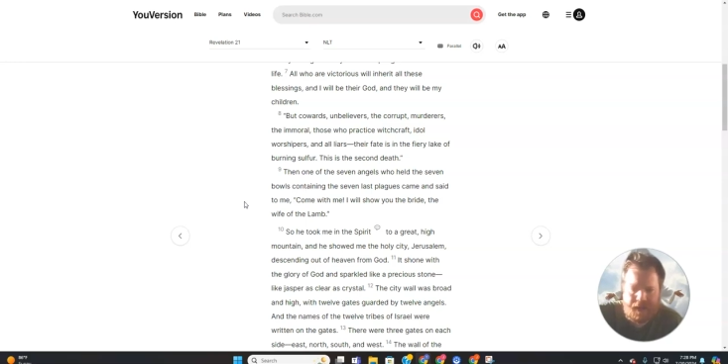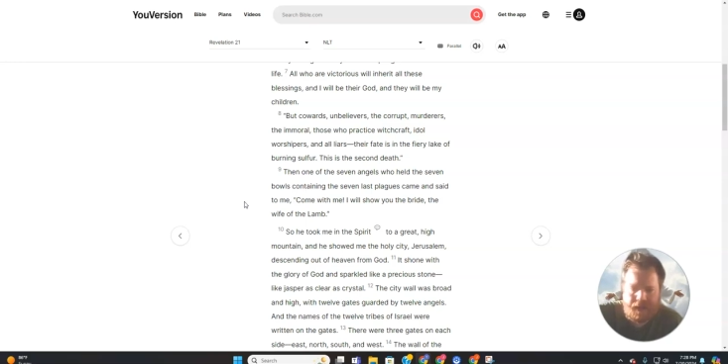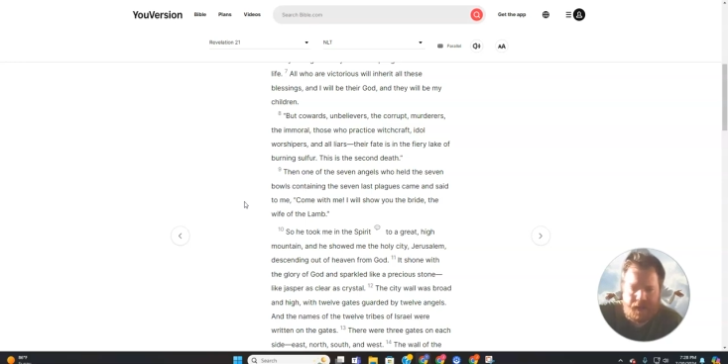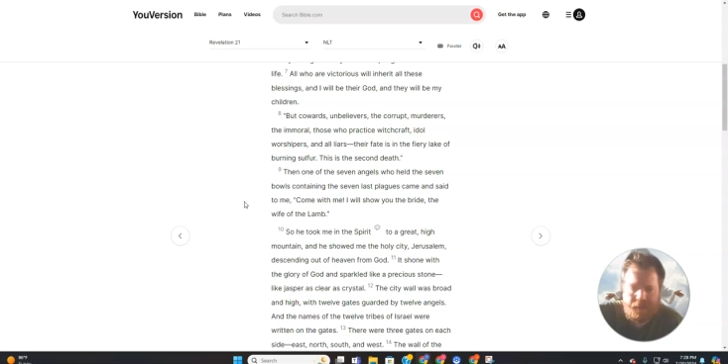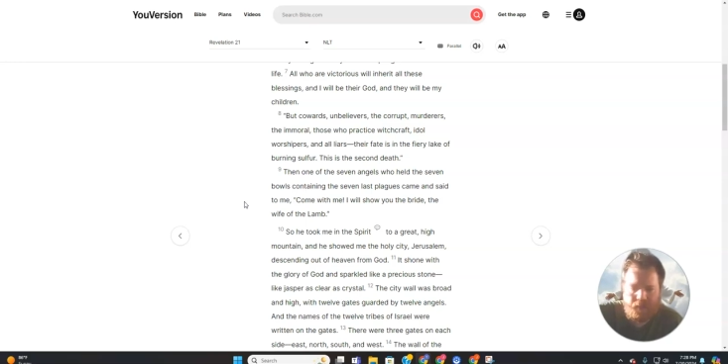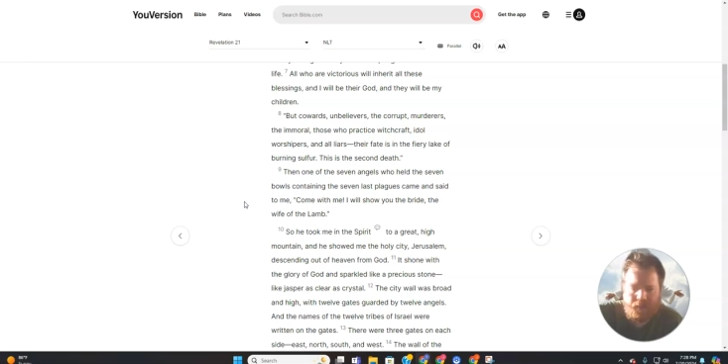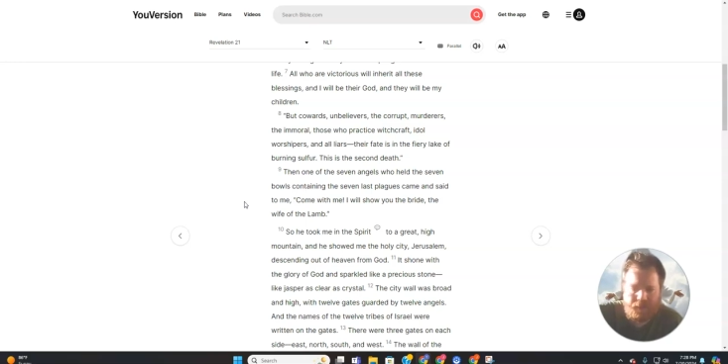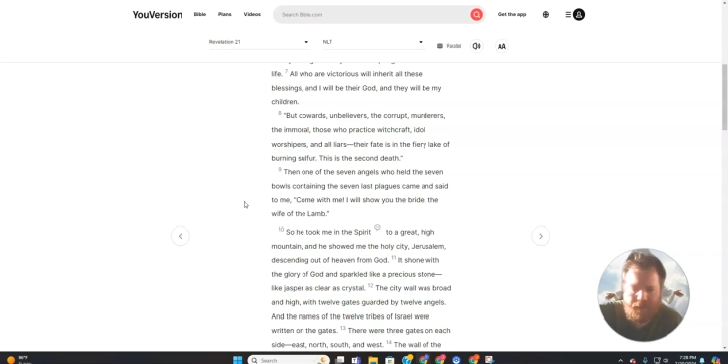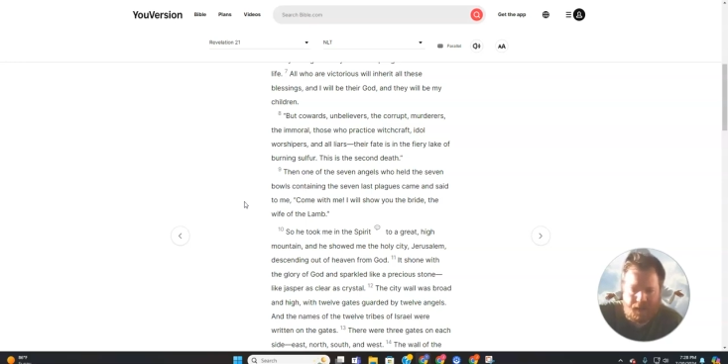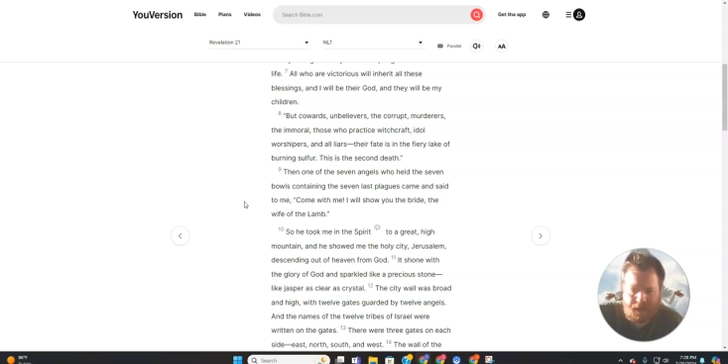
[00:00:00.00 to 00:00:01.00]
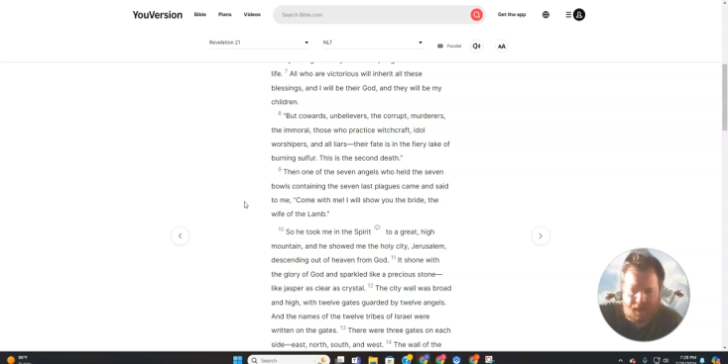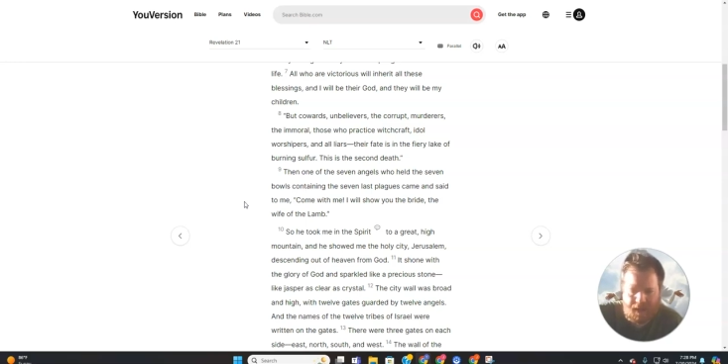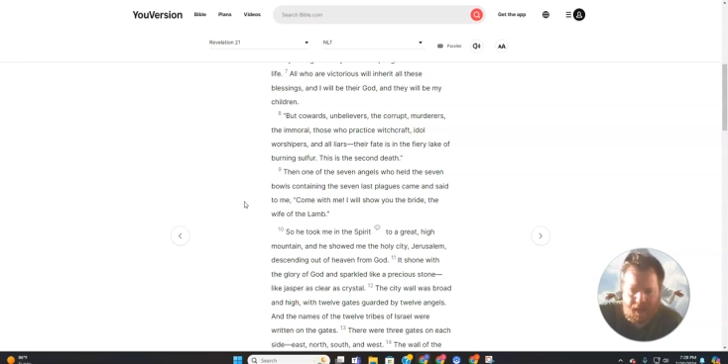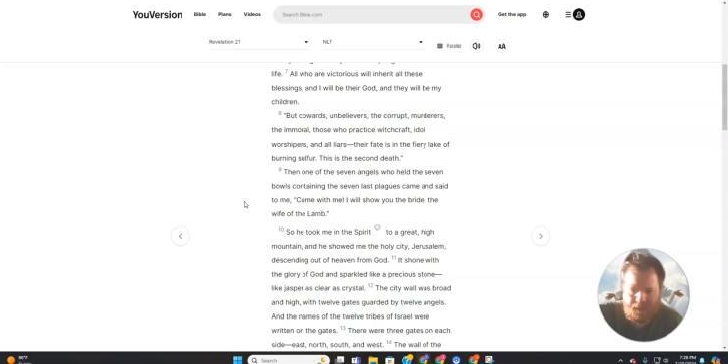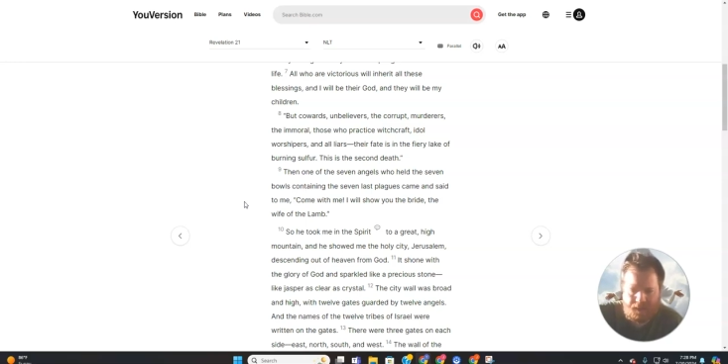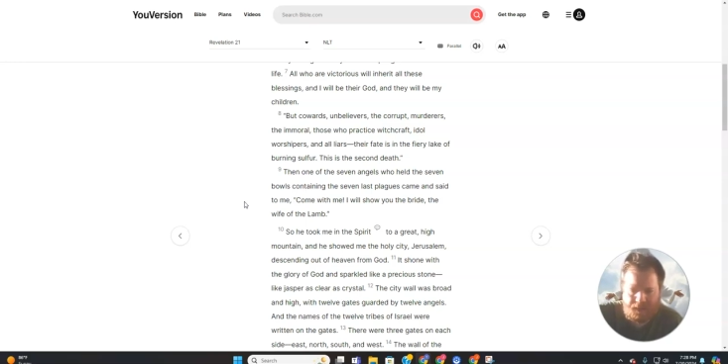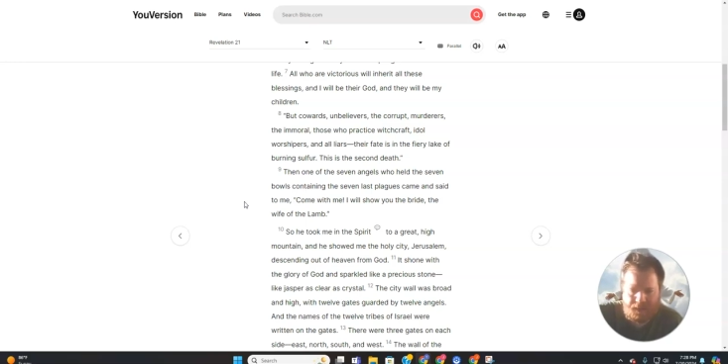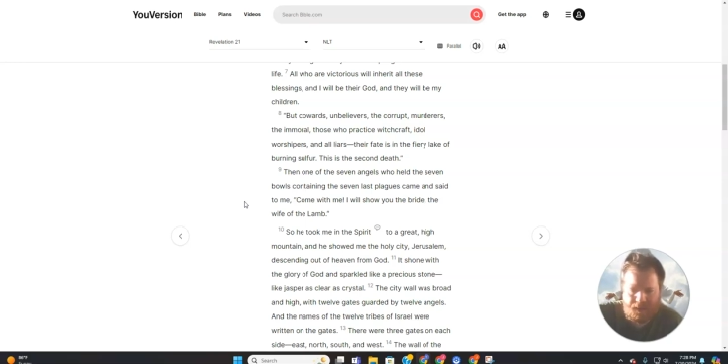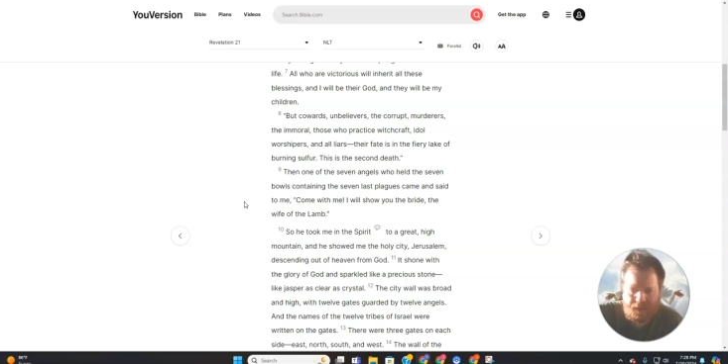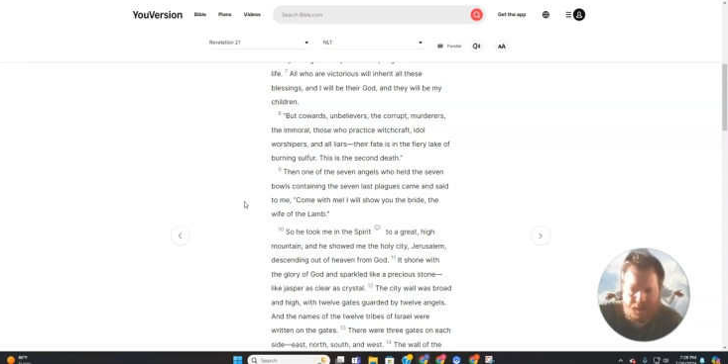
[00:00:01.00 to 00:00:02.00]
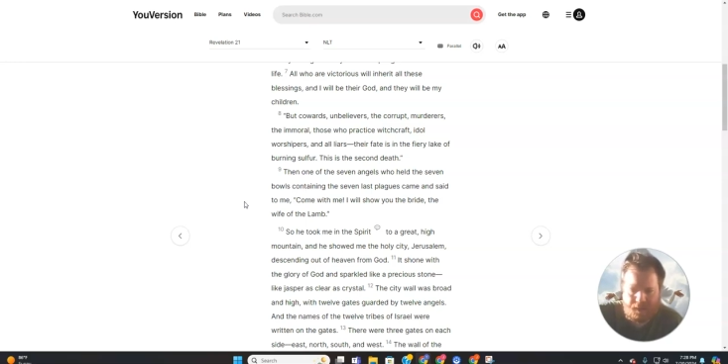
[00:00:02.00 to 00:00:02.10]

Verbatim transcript: Come with me, I will show you the